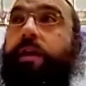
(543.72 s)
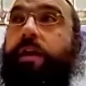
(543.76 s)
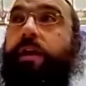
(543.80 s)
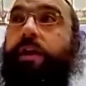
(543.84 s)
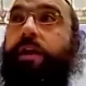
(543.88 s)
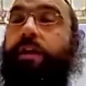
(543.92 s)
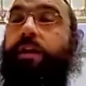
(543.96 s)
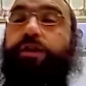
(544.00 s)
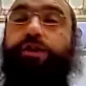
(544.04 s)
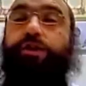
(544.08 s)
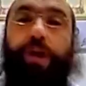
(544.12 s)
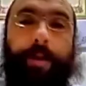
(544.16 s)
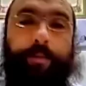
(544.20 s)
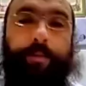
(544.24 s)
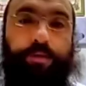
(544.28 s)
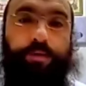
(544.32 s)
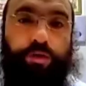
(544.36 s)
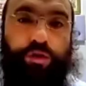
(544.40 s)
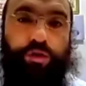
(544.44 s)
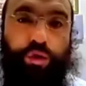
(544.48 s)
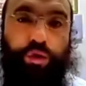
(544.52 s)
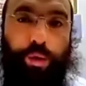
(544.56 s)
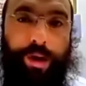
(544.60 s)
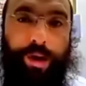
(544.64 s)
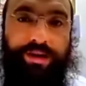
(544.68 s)
chapter
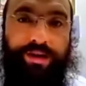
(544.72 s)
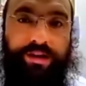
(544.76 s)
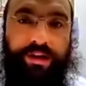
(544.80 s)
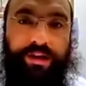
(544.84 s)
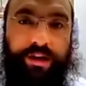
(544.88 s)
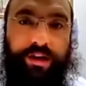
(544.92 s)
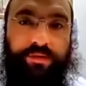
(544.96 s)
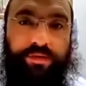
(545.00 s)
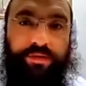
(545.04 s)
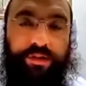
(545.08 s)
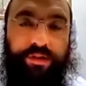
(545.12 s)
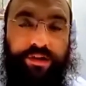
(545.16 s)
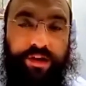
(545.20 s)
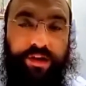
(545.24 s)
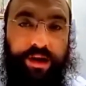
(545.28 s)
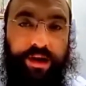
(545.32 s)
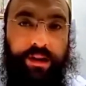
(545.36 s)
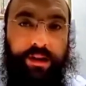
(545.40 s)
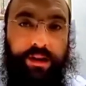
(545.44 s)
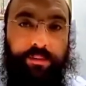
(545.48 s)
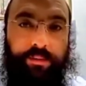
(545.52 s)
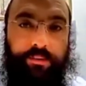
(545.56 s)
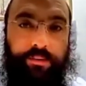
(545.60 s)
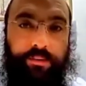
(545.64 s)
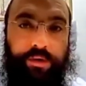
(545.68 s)
20 of the
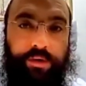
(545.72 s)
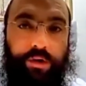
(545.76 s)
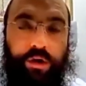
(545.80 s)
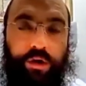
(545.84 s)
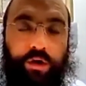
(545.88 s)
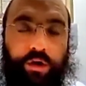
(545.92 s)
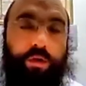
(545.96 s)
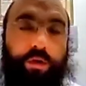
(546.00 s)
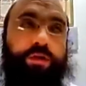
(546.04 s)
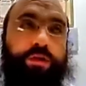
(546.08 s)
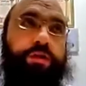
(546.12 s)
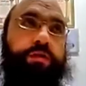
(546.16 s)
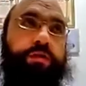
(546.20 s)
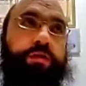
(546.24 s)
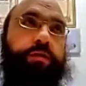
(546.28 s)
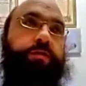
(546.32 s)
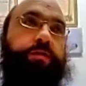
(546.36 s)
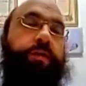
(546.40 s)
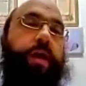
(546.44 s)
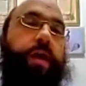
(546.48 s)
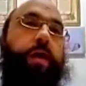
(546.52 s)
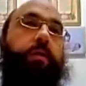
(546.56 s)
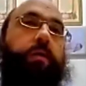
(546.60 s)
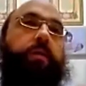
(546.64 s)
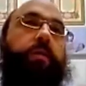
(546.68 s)
Tehillim, which is a
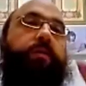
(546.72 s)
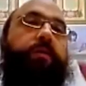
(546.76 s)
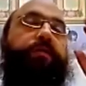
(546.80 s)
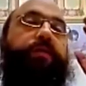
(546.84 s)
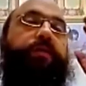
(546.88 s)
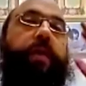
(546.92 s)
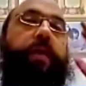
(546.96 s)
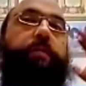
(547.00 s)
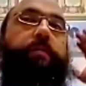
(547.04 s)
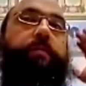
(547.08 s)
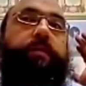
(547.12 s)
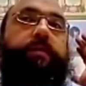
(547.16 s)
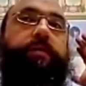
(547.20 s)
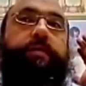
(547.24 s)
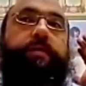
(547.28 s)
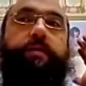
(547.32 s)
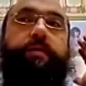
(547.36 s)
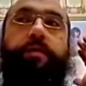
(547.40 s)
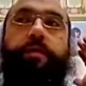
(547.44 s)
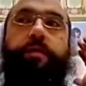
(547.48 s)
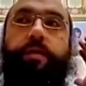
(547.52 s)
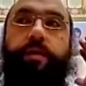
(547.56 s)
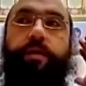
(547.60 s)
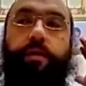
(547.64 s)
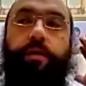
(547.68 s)
very famous
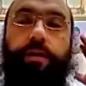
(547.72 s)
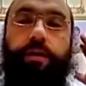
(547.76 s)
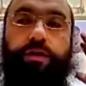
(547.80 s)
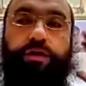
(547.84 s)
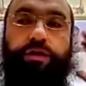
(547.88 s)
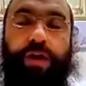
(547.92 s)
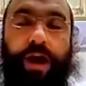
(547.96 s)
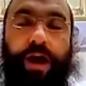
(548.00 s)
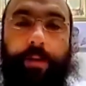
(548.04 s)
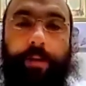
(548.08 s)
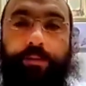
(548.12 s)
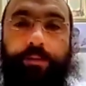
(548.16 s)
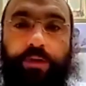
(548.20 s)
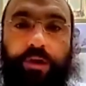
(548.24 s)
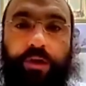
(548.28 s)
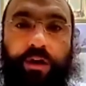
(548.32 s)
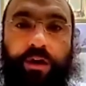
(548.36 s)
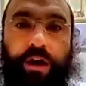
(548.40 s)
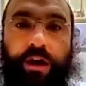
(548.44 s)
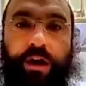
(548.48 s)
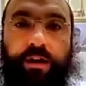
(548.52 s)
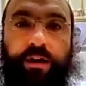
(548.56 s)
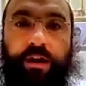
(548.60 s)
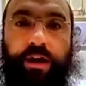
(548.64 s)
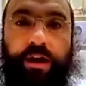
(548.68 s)
chapter,
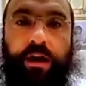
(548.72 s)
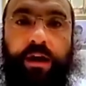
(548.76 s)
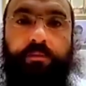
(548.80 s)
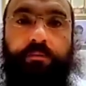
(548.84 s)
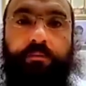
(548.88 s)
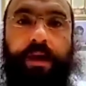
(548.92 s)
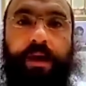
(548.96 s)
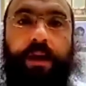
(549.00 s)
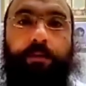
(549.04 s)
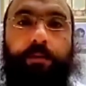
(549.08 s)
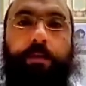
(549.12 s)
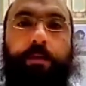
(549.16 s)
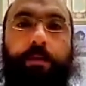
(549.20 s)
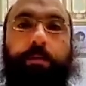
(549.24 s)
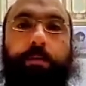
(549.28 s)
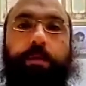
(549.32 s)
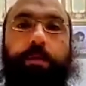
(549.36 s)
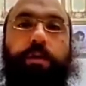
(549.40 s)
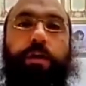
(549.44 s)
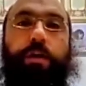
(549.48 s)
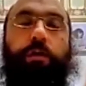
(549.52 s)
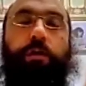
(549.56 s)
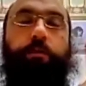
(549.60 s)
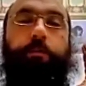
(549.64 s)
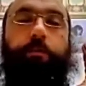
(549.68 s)
and many people
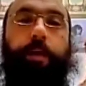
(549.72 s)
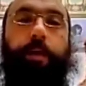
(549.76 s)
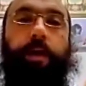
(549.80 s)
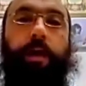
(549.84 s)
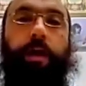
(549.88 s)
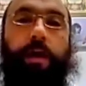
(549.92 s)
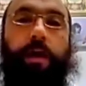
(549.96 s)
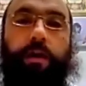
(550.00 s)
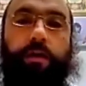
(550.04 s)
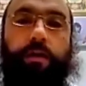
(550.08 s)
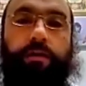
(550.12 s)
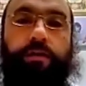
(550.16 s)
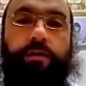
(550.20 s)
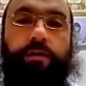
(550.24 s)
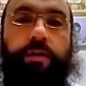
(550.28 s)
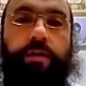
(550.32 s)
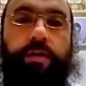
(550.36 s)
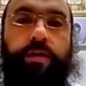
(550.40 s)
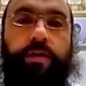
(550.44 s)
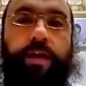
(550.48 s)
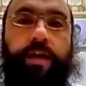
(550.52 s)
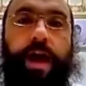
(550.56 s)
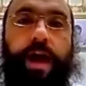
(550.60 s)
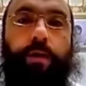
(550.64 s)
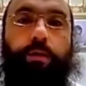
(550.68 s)
know it by heart,
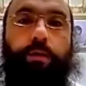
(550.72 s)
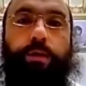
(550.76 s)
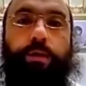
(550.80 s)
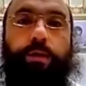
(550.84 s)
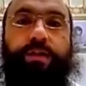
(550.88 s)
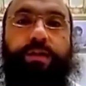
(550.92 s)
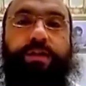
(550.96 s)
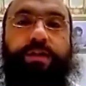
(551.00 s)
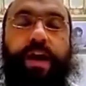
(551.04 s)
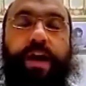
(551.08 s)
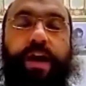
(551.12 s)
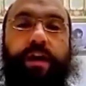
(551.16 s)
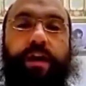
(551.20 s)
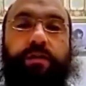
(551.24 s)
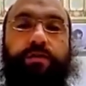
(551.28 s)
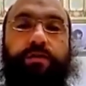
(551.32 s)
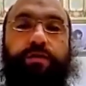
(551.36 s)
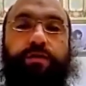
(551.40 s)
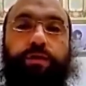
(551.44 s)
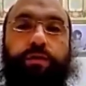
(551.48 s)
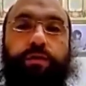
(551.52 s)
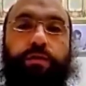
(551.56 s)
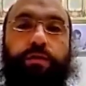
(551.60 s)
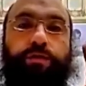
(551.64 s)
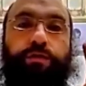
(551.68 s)
and we say it
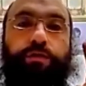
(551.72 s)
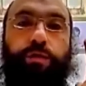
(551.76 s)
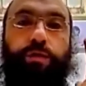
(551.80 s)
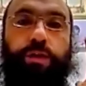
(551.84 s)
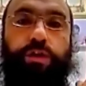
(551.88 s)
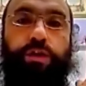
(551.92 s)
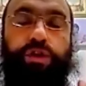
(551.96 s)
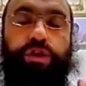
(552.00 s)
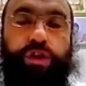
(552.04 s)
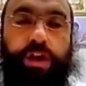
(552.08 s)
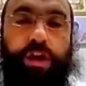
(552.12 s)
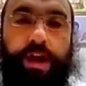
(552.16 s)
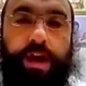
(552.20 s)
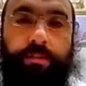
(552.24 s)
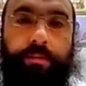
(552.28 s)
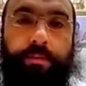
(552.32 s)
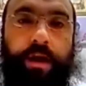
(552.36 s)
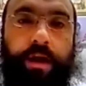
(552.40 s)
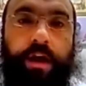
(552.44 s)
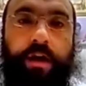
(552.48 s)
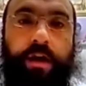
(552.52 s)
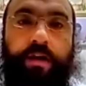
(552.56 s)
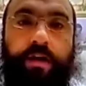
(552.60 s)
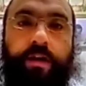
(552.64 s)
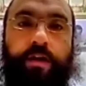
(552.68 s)
for refuah
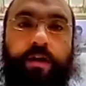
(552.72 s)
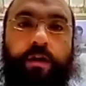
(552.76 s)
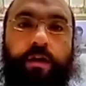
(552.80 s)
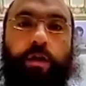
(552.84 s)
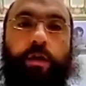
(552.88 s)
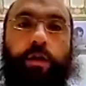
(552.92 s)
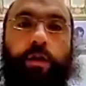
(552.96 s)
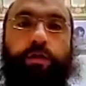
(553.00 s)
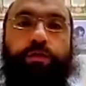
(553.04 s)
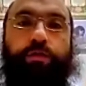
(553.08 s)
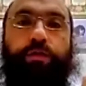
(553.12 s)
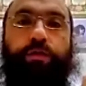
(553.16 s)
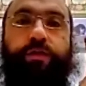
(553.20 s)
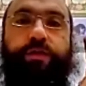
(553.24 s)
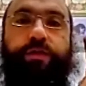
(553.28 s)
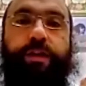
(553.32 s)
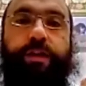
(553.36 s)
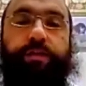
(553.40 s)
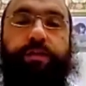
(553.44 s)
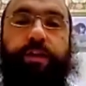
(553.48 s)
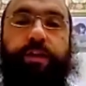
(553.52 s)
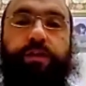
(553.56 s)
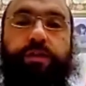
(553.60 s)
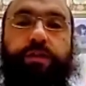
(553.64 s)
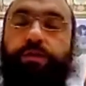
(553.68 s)
shleima or for
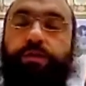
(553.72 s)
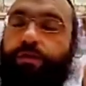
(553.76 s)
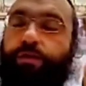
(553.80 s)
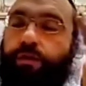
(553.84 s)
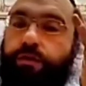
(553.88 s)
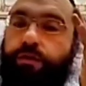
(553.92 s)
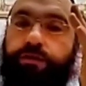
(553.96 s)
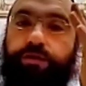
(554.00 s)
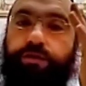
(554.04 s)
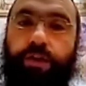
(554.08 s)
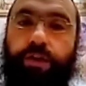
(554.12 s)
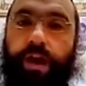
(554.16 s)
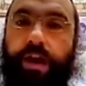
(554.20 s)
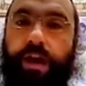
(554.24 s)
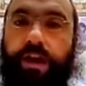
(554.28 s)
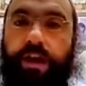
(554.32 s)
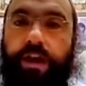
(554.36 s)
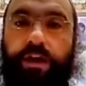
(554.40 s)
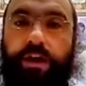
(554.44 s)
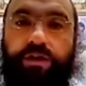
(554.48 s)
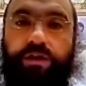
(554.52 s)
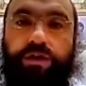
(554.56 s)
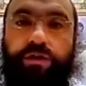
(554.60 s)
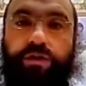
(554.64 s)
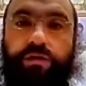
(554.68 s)
salvation, for any
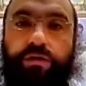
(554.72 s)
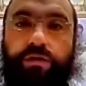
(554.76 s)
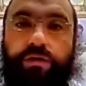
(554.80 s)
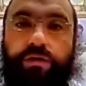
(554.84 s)
issue.